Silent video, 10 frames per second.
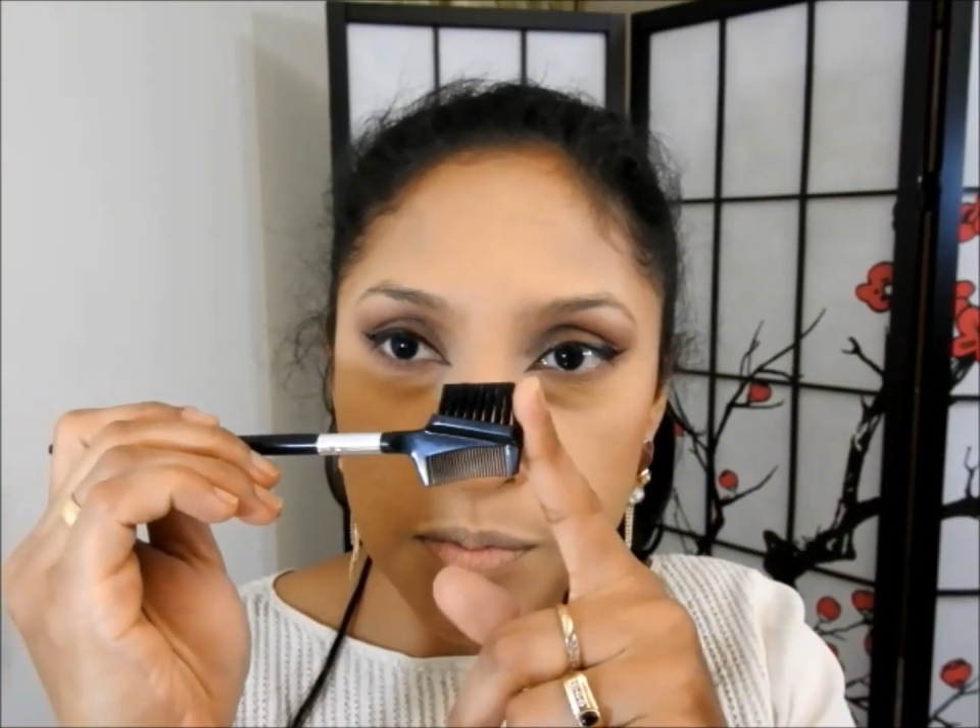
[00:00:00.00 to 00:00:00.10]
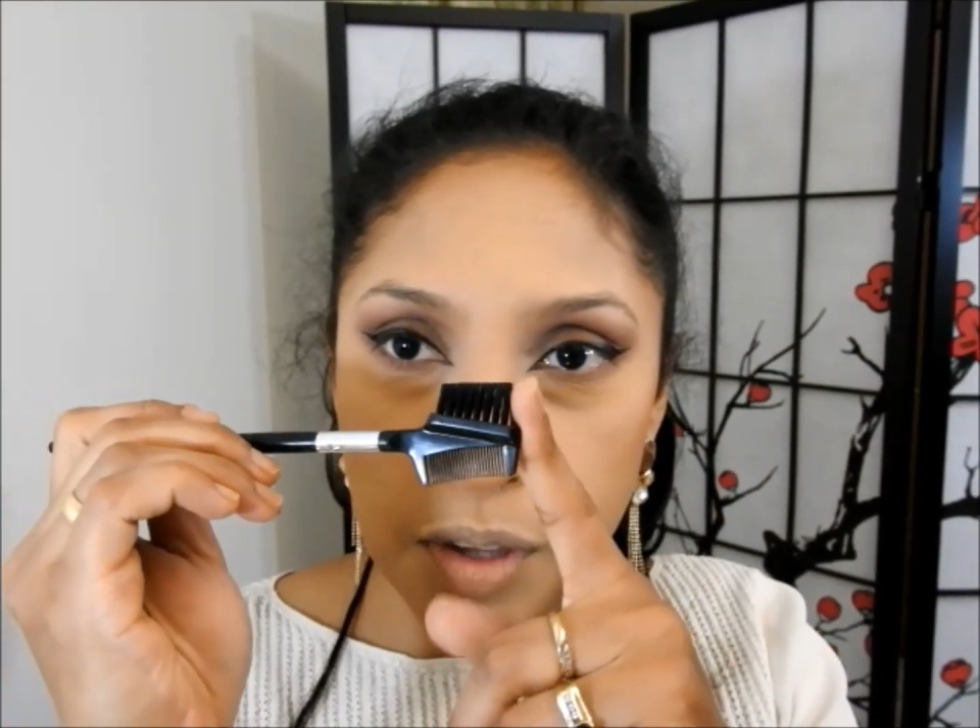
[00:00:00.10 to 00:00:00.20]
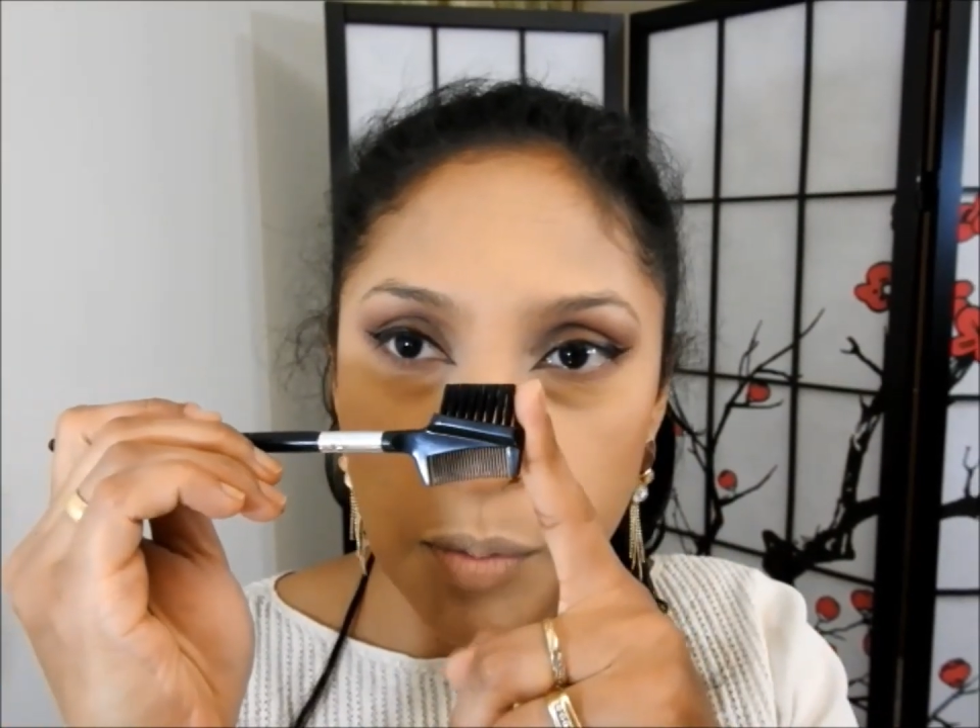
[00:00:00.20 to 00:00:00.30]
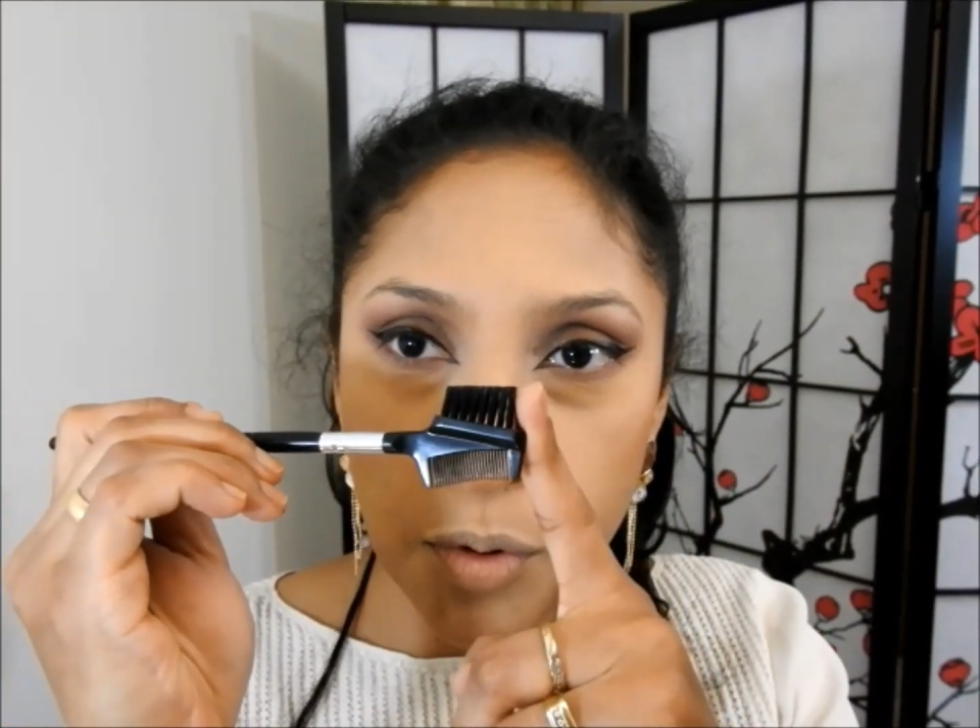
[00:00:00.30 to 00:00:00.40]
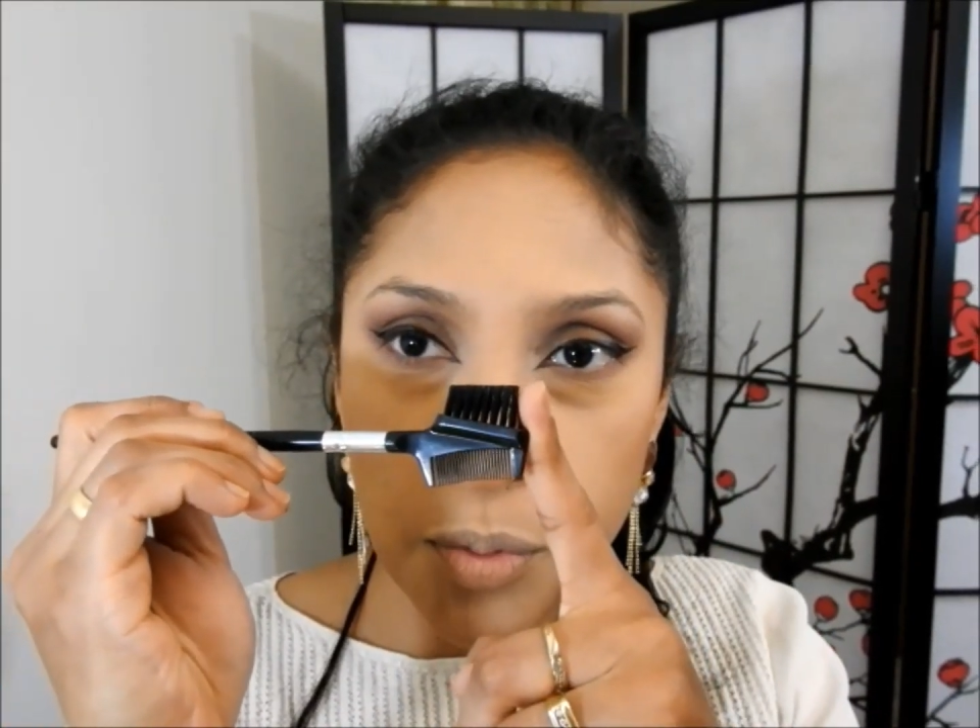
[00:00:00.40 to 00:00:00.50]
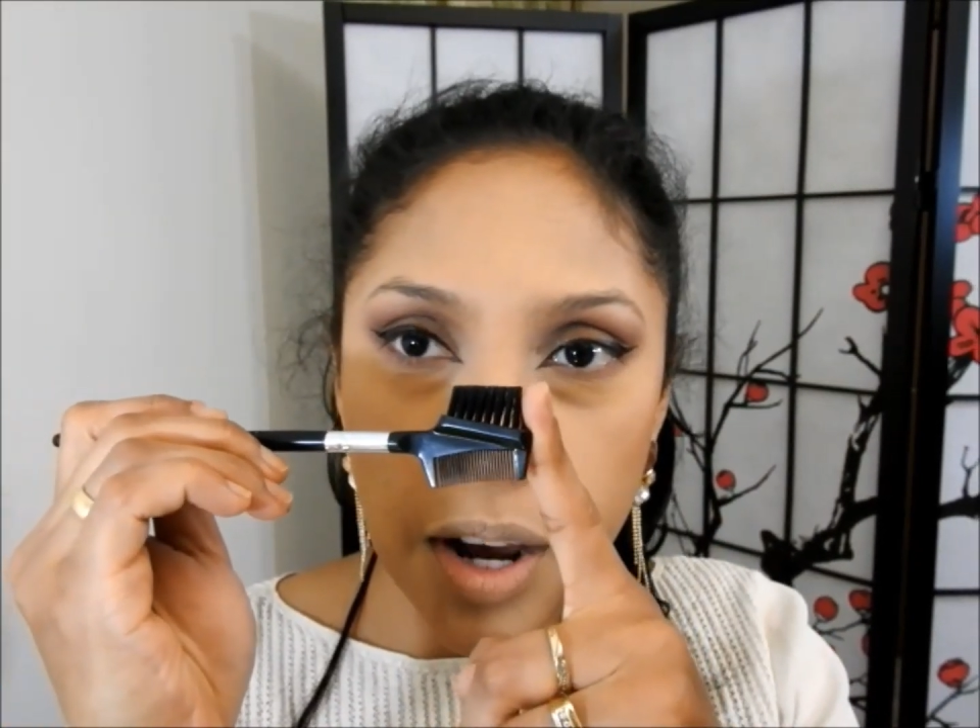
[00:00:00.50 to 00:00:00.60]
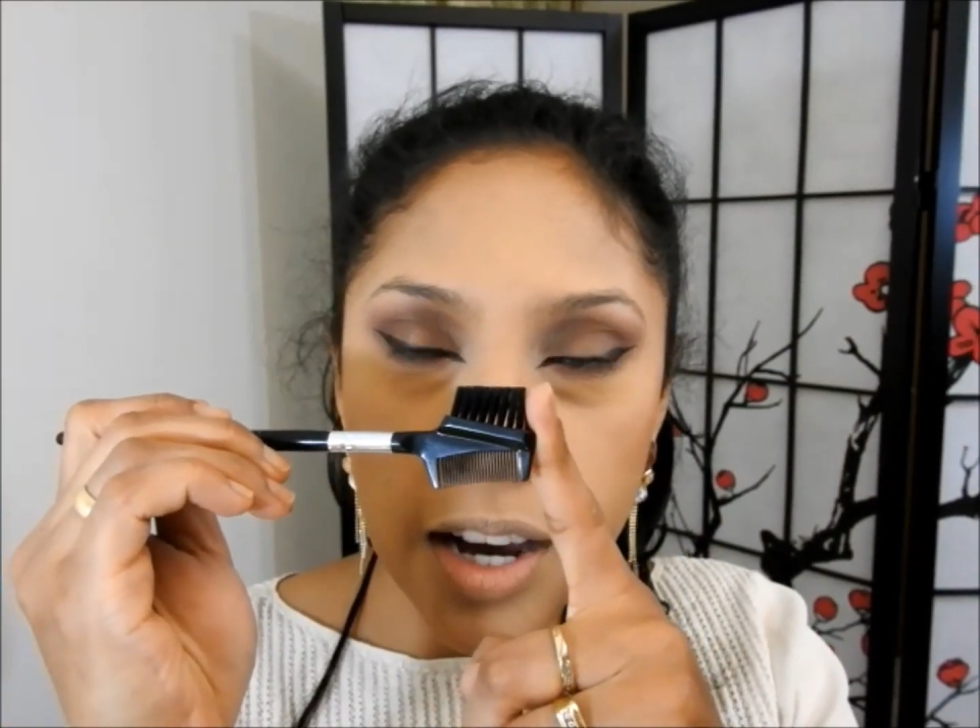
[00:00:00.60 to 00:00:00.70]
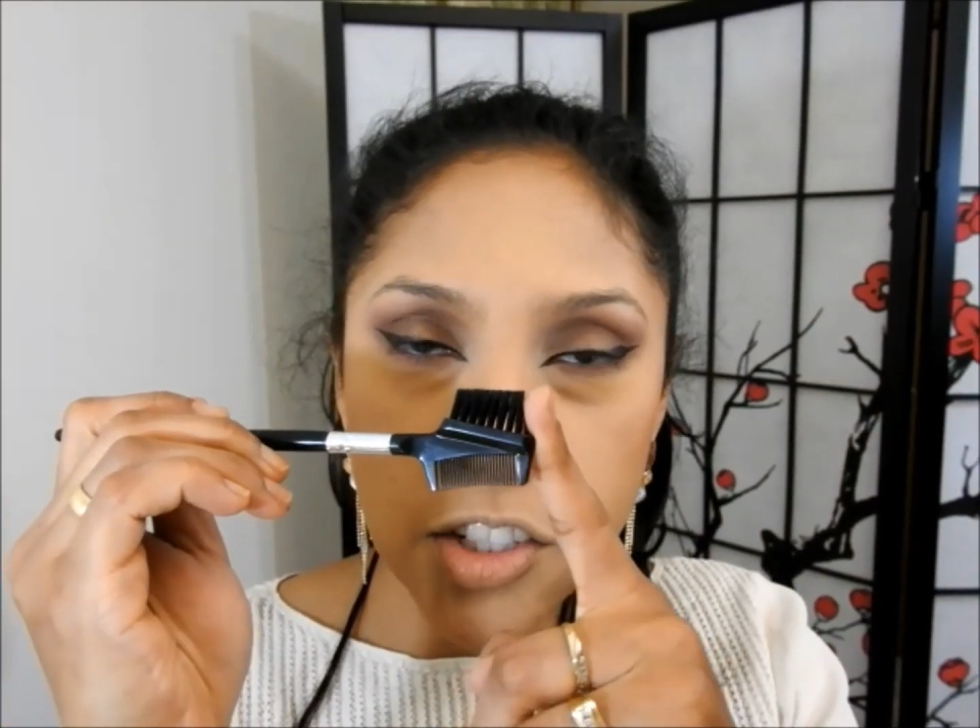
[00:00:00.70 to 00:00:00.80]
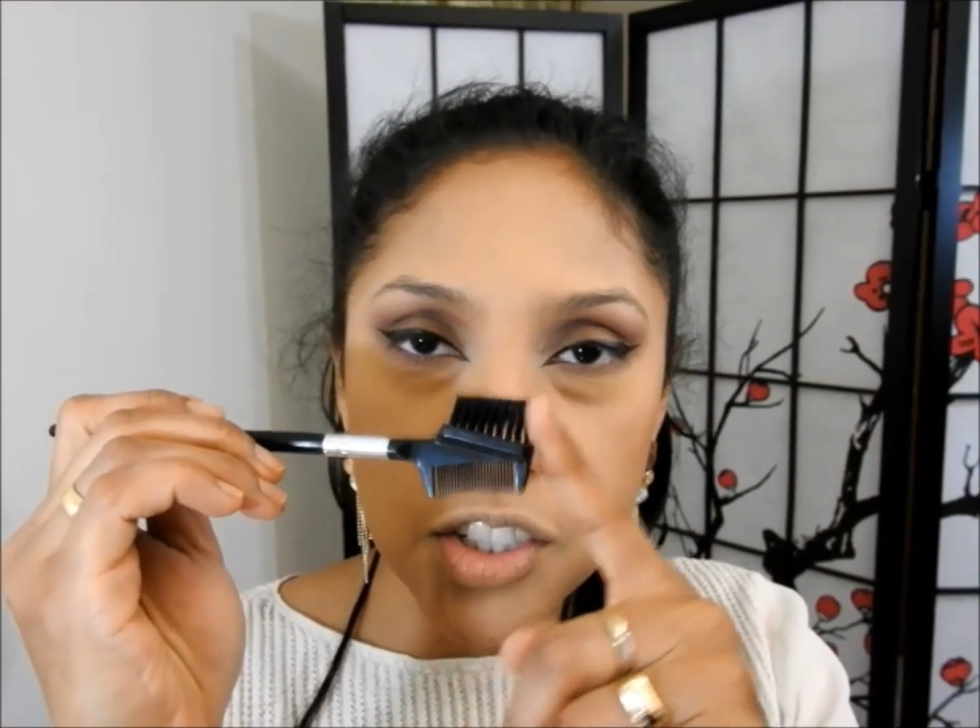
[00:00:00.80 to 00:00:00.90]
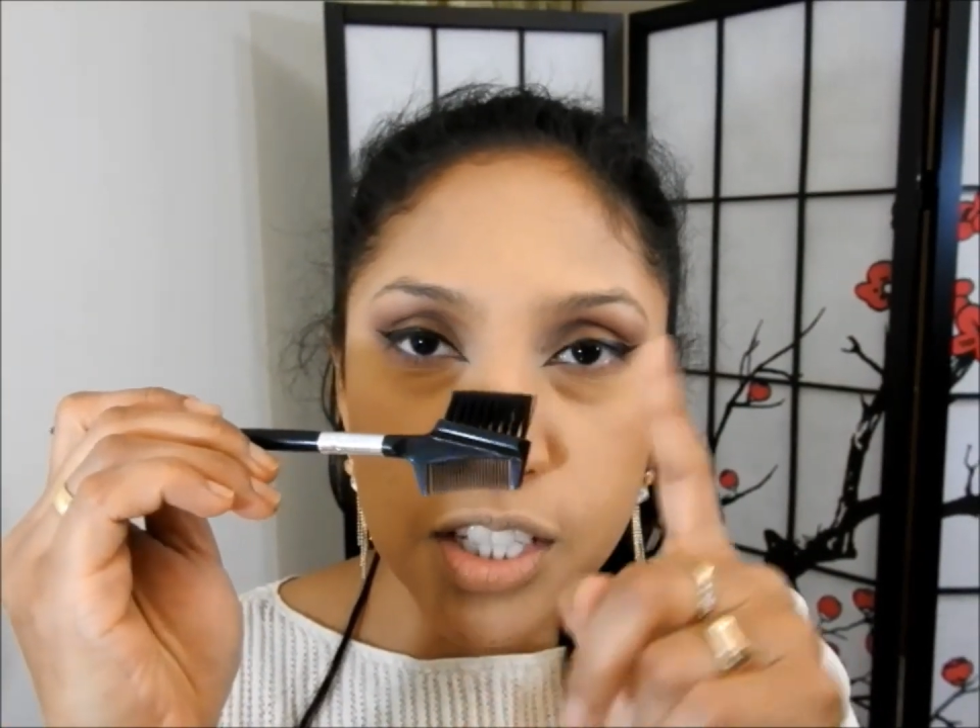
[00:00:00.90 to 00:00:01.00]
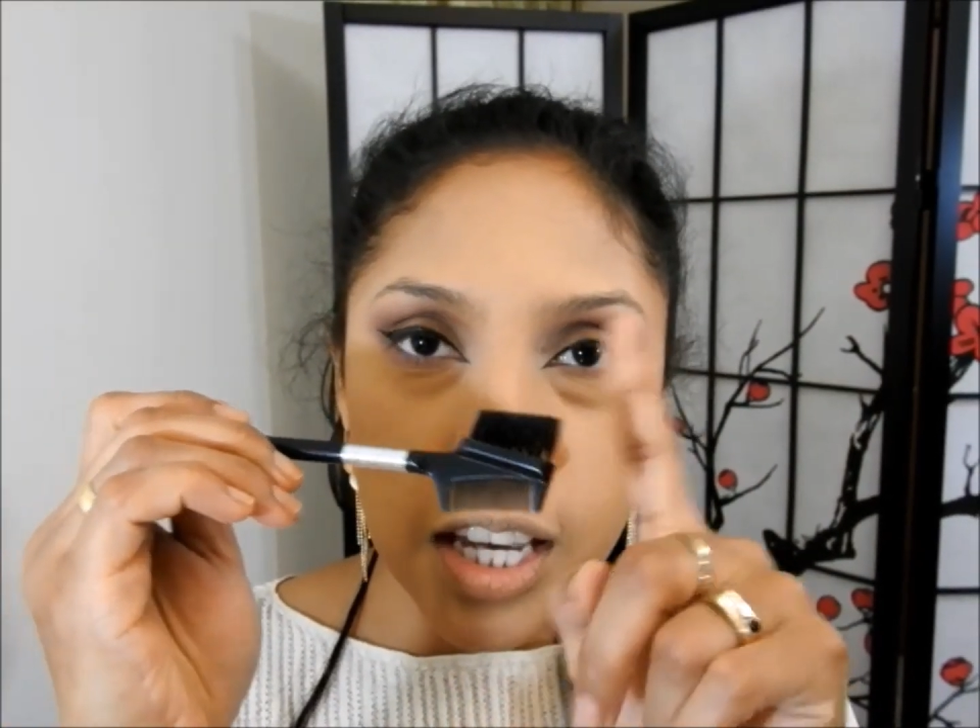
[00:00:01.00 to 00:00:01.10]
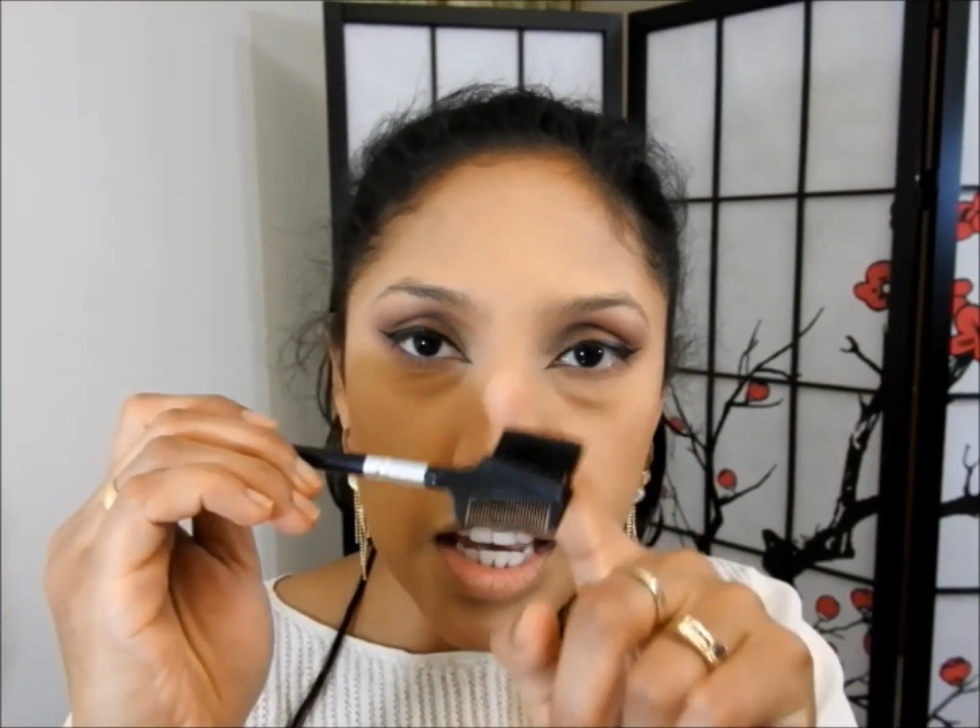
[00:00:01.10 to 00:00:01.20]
type of brush